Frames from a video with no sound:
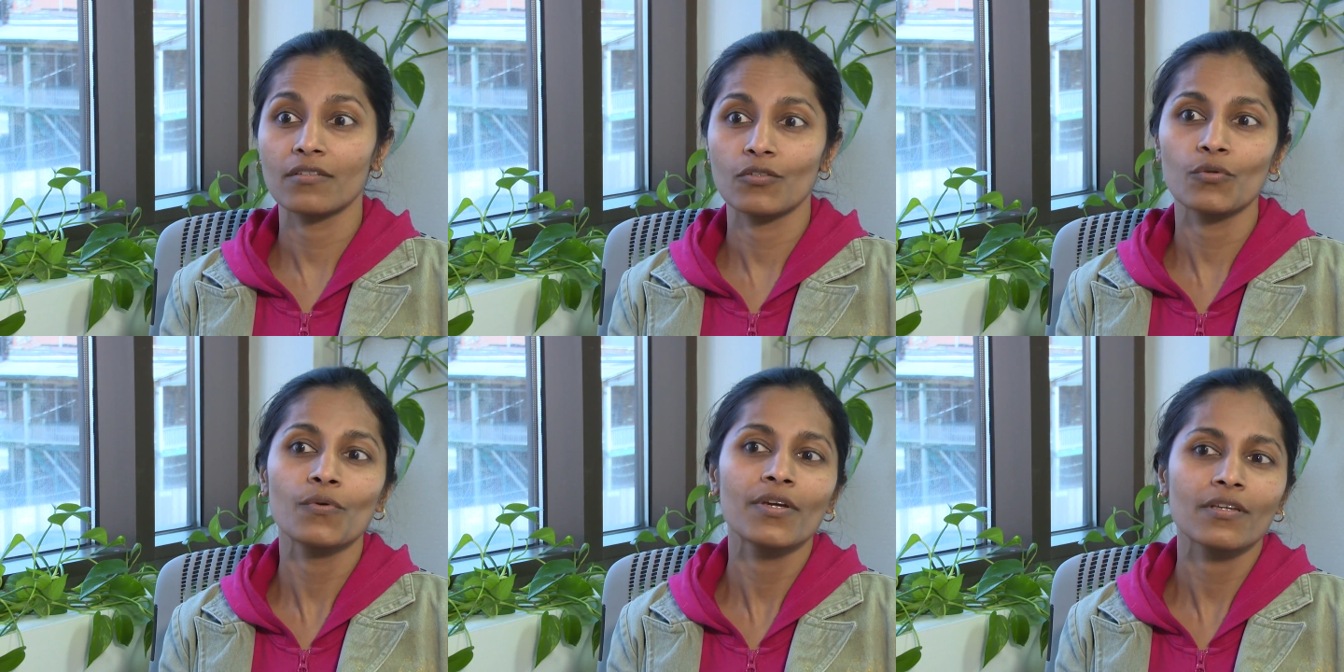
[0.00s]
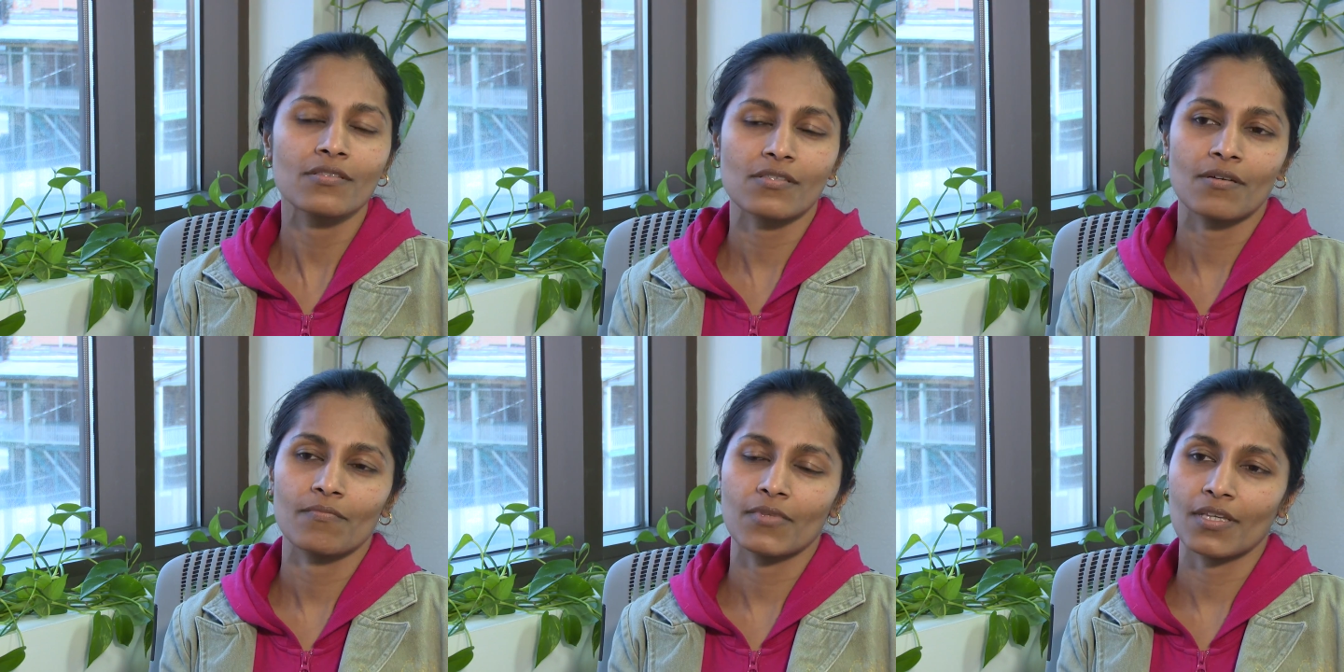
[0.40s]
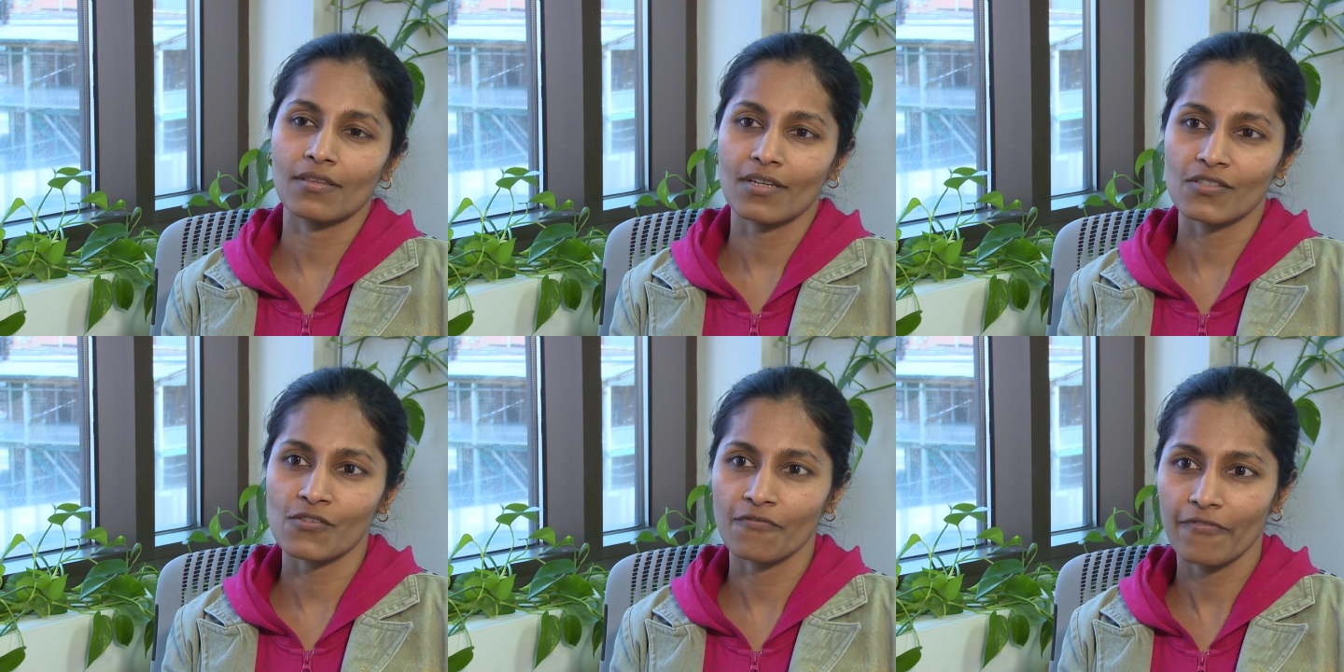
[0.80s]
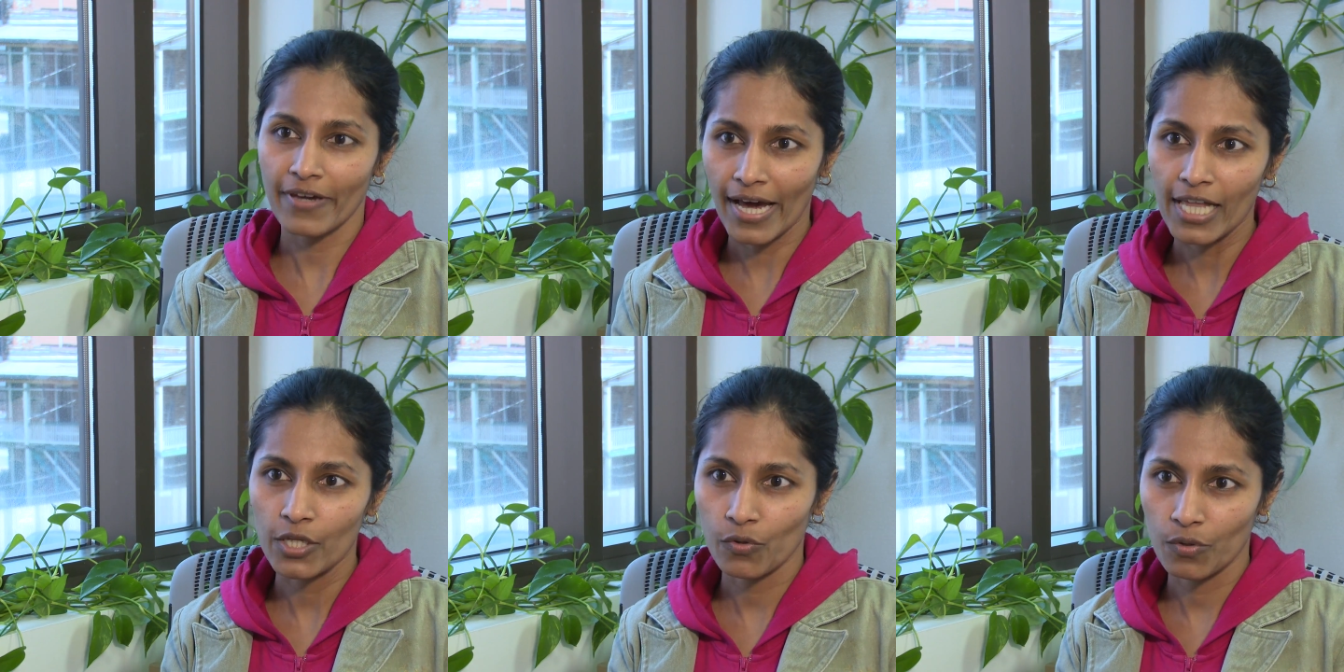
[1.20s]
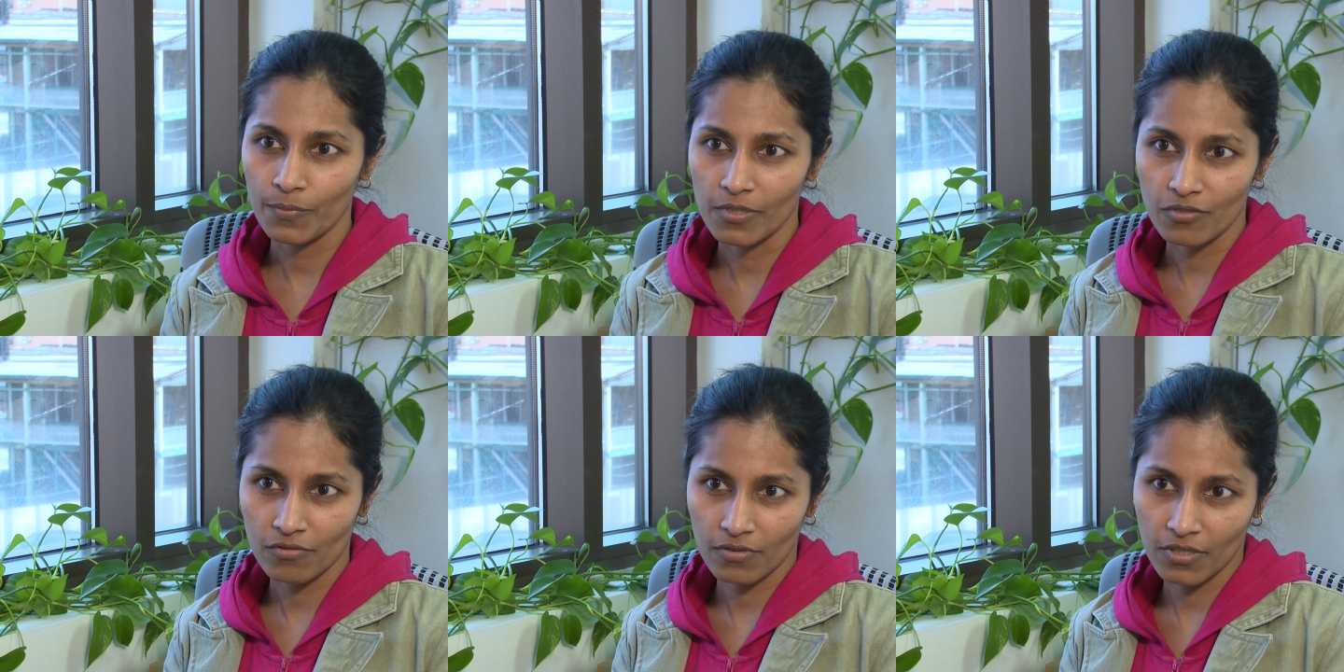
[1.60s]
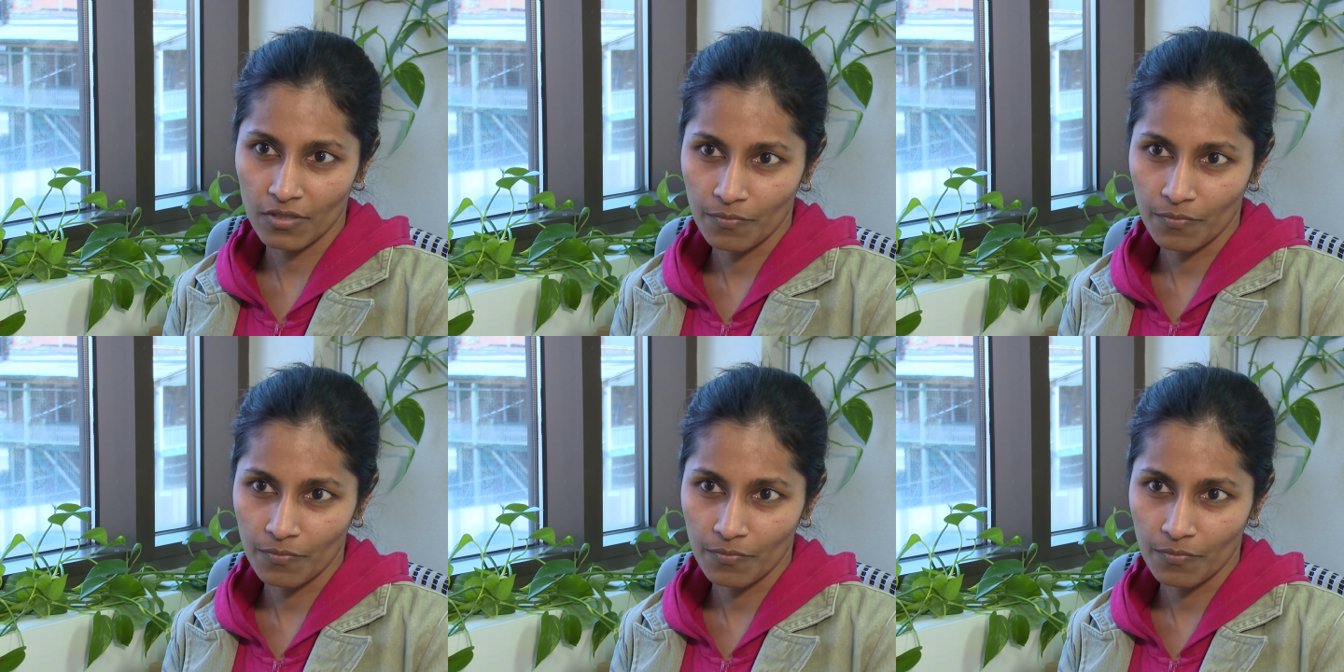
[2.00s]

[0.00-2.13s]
doing something that's valuable to the